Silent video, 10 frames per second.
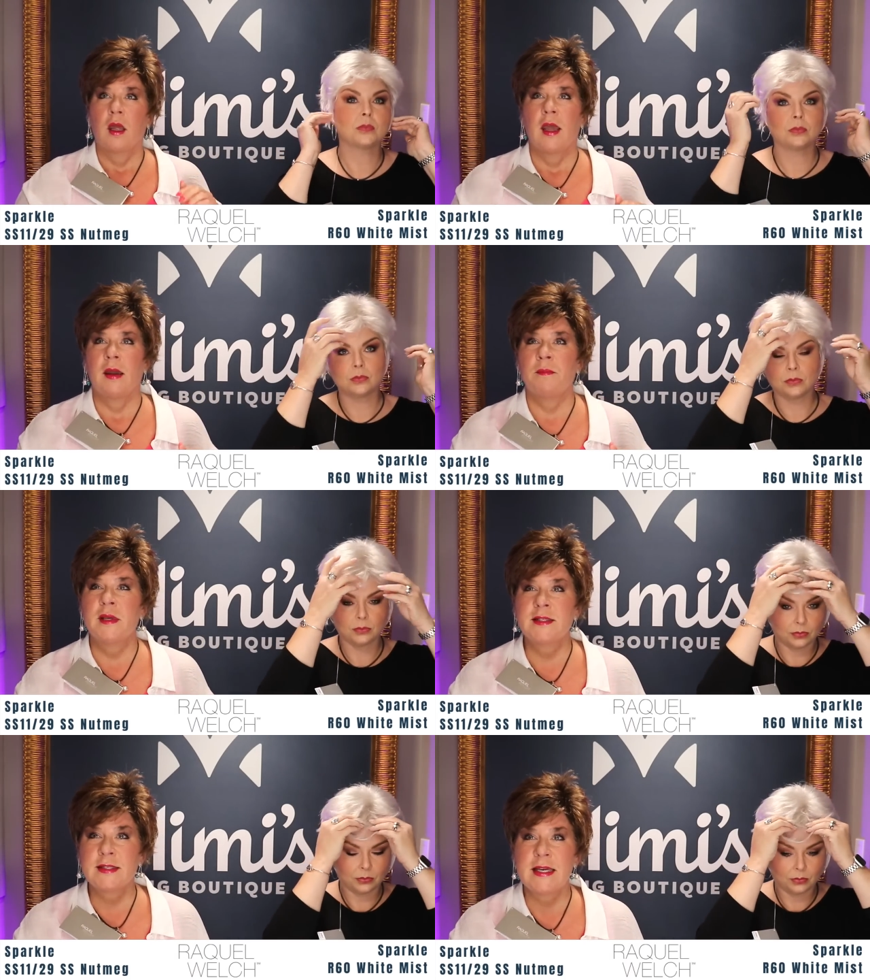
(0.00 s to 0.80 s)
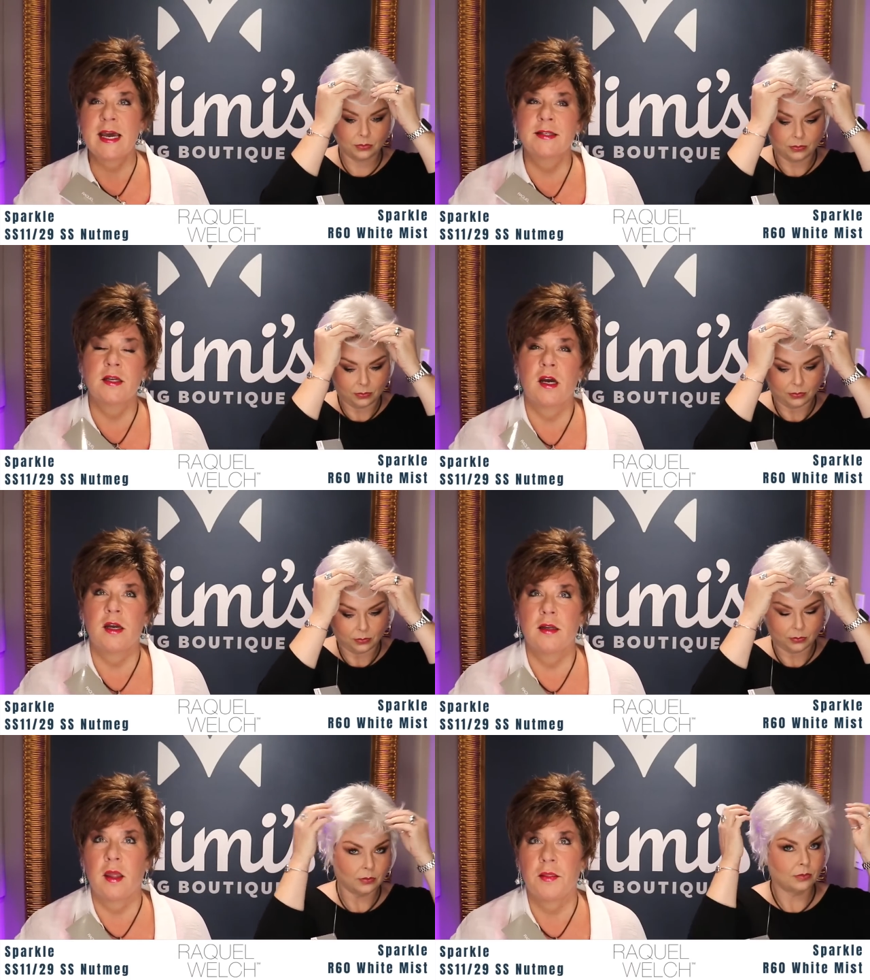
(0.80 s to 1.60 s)
Speaker 1: And Misty has
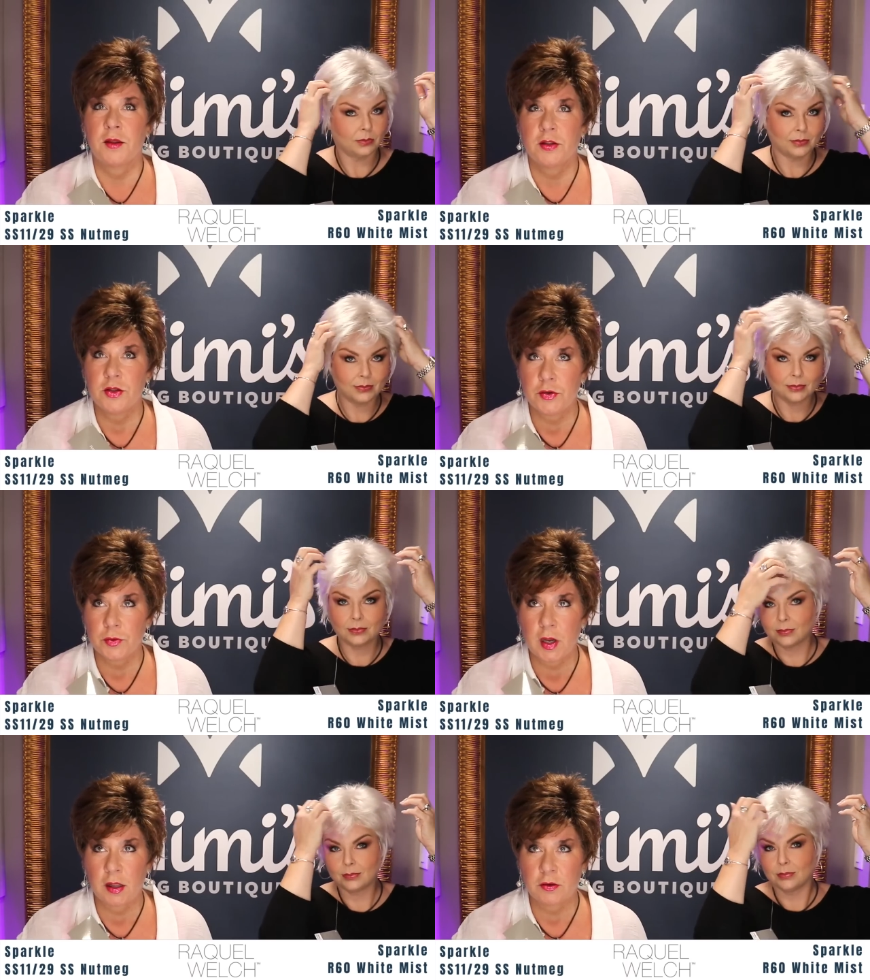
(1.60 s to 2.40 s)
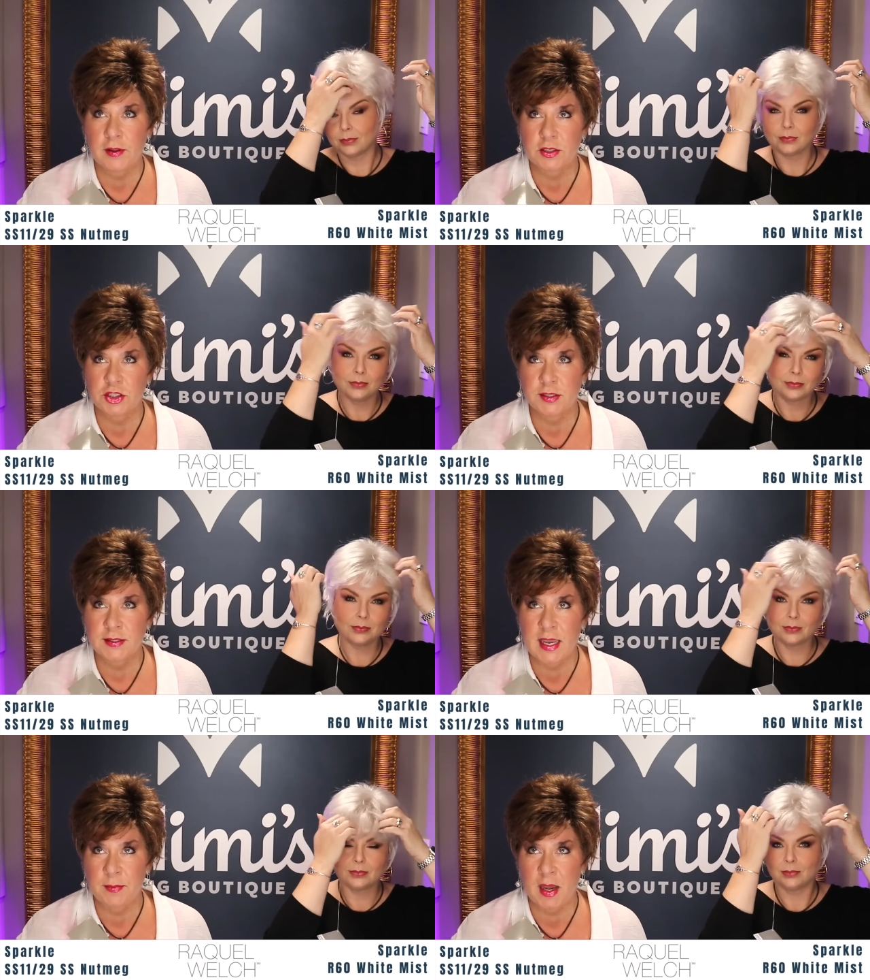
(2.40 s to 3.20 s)
on the new color they just
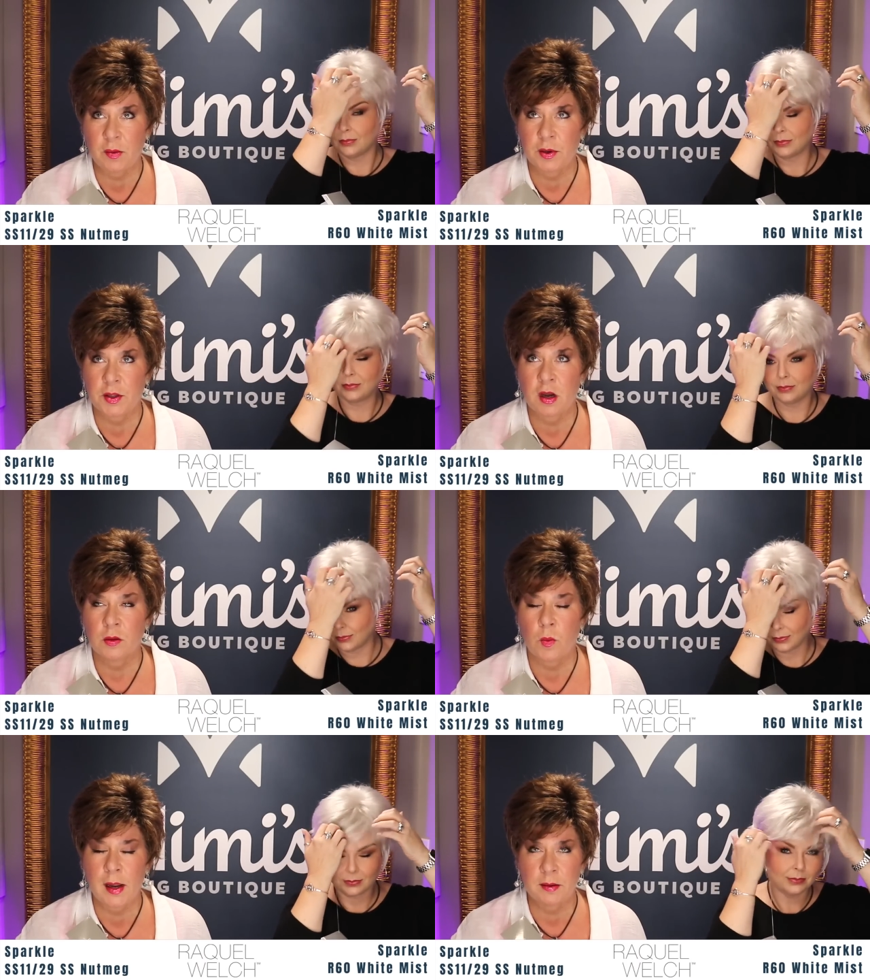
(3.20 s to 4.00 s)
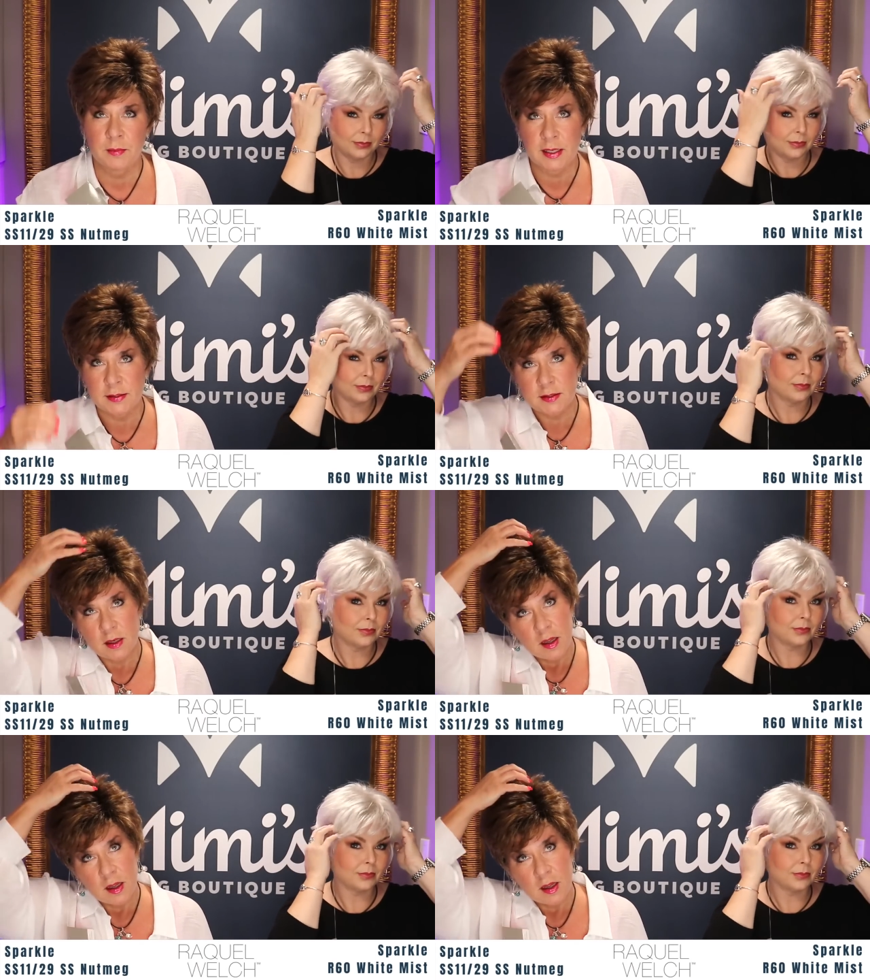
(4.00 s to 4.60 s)
came out with called White Mist.